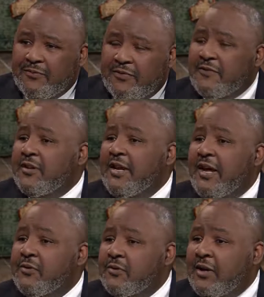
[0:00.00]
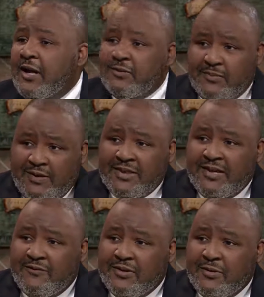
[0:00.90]
$1,500 a month,
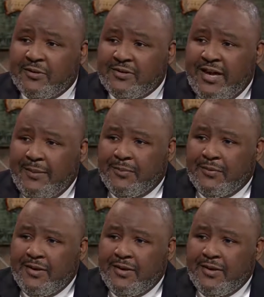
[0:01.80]
giving your example.